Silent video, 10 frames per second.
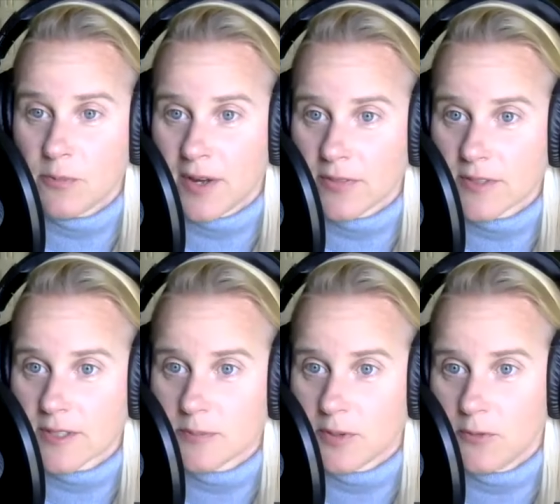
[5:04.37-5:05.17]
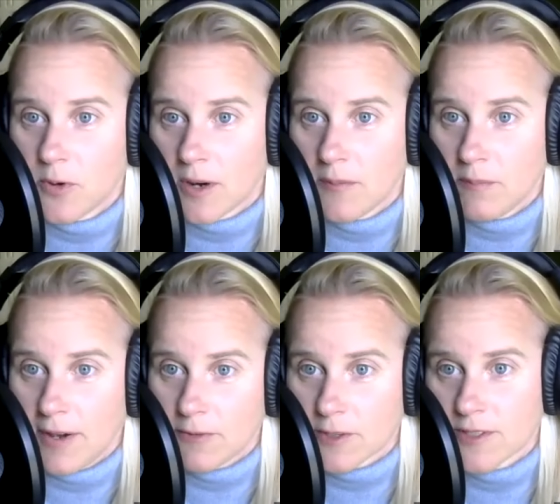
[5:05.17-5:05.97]
months before
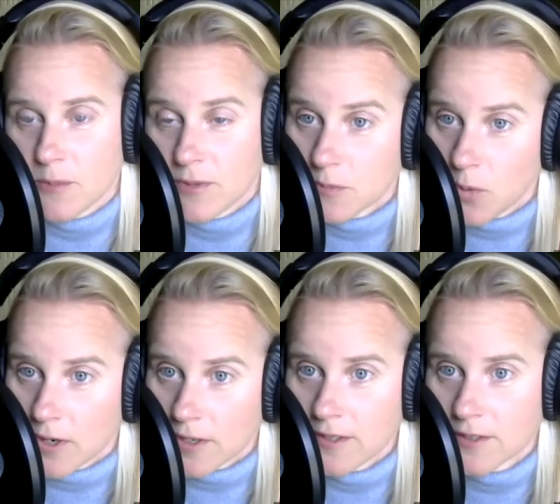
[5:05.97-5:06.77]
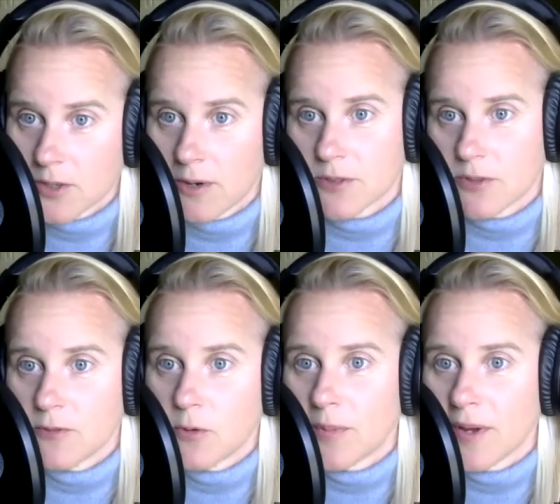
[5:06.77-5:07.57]
my first son was born. So I was only
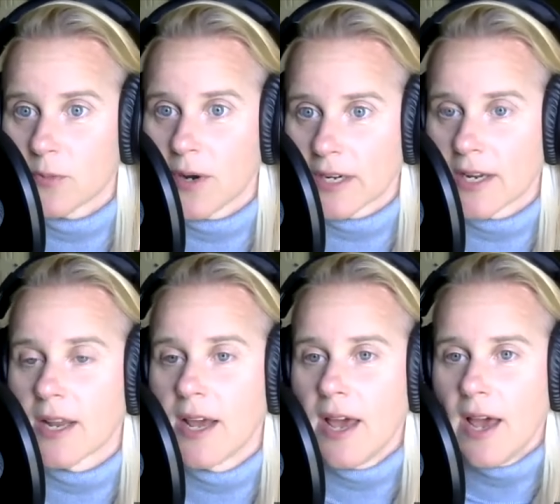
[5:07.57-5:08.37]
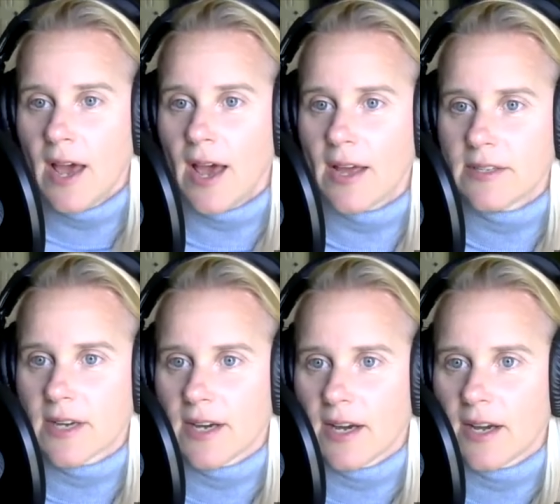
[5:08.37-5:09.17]
four months pregnant, and
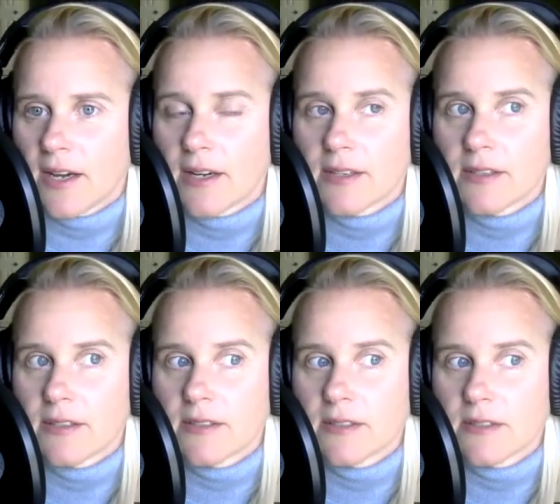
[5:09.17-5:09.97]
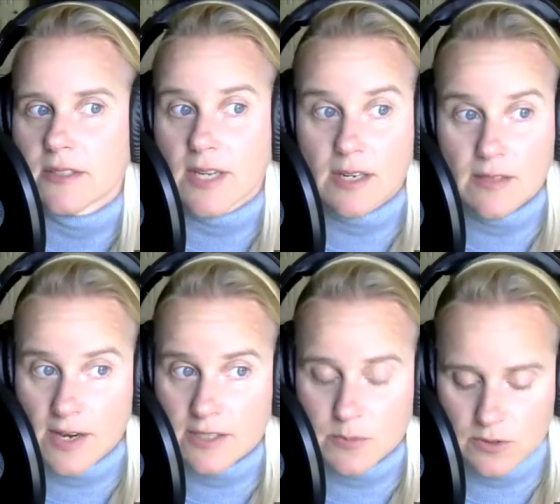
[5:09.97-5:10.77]
uh, stayed in the
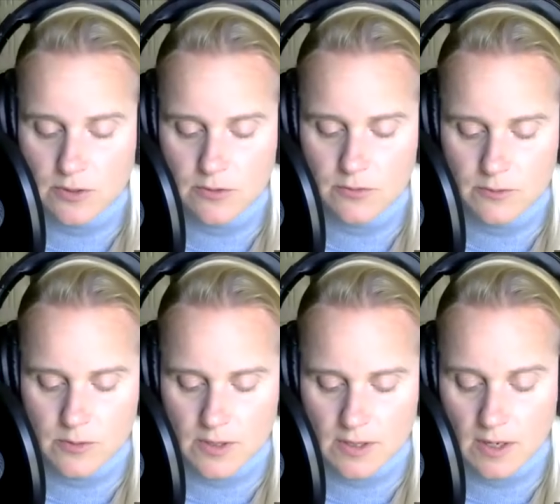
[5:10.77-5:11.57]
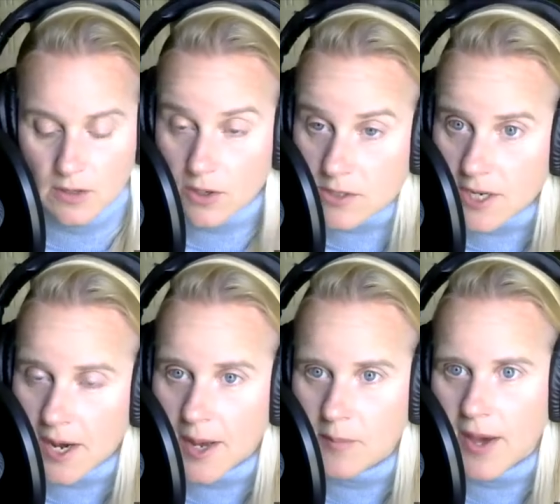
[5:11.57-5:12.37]
hospital for a long
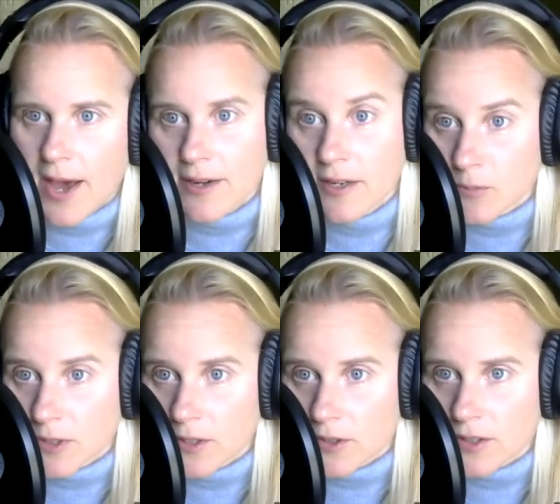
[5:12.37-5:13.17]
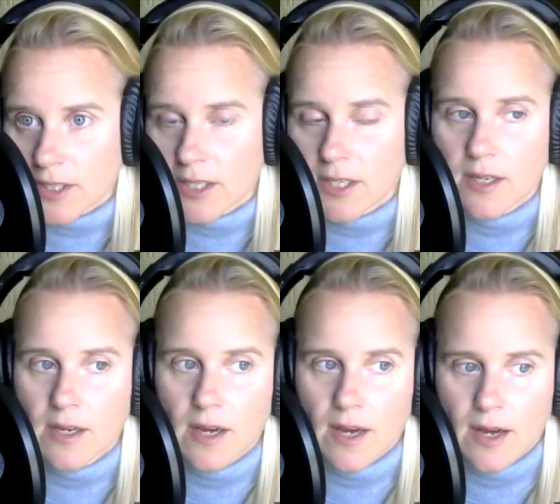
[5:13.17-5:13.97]
time, had him really early.
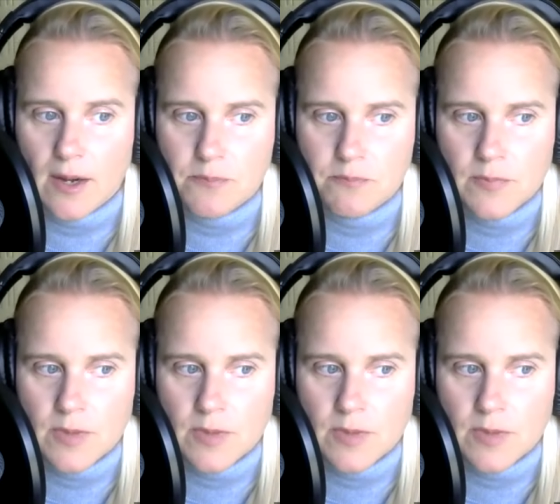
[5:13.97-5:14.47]
Um,